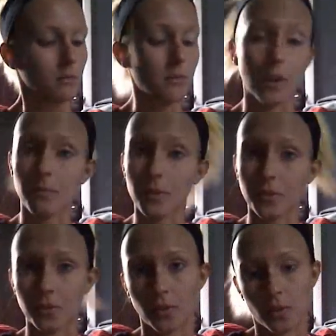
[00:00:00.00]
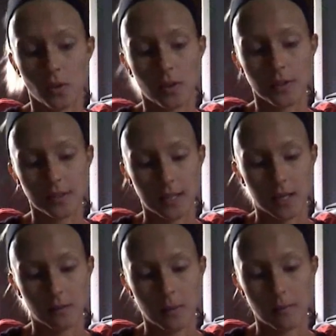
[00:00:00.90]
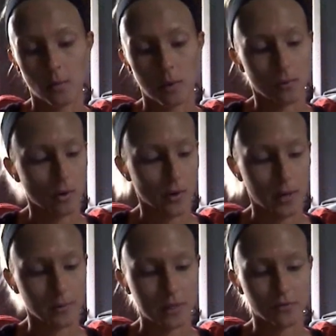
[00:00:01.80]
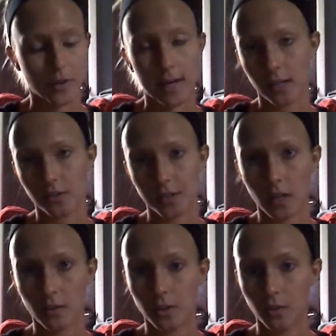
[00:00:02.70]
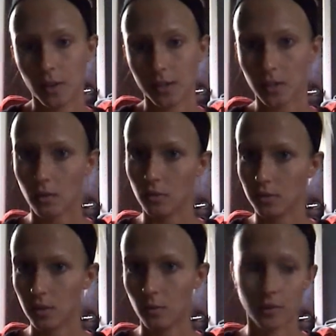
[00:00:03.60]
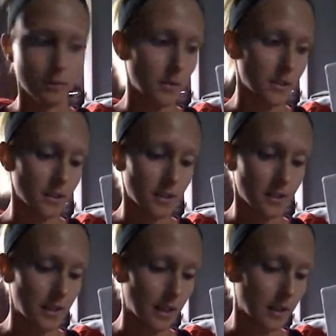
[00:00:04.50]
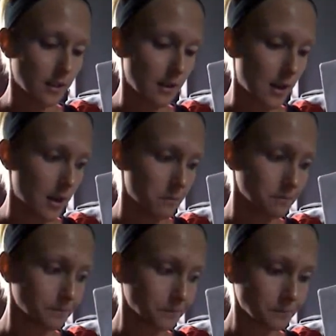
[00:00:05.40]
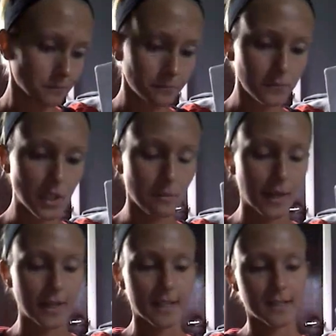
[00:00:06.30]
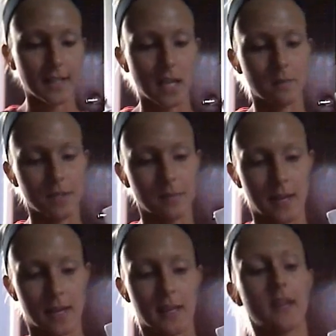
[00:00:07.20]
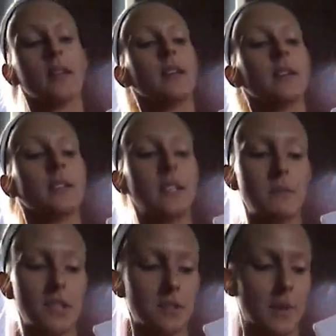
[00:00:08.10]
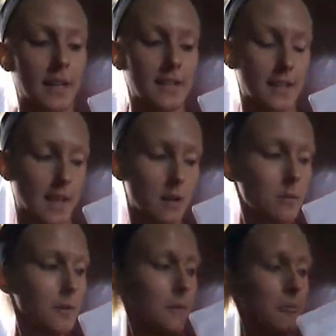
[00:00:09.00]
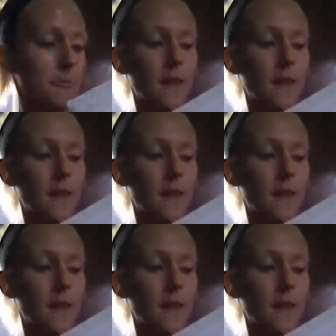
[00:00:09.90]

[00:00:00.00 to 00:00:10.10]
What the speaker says: their personal goals, and maybe what programs they've tried and just how they're doing as a coach and what their business is like. My next tab is my Team Beachbody tab.